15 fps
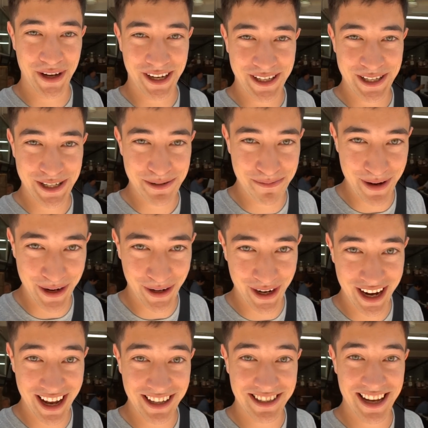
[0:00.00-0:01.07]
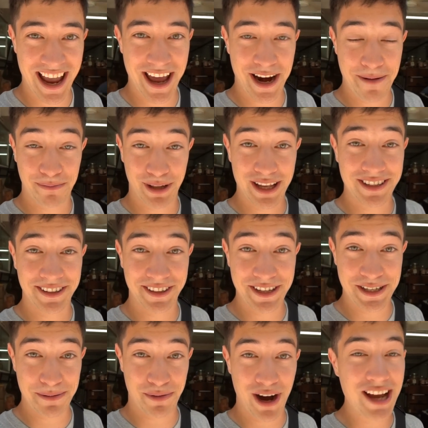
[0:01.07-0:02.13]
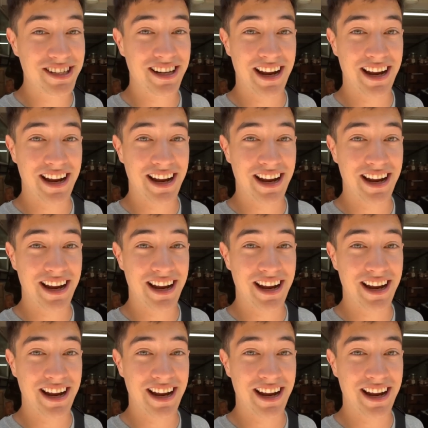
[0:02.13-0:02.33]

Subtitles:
experience, and I'm pleasantly surprised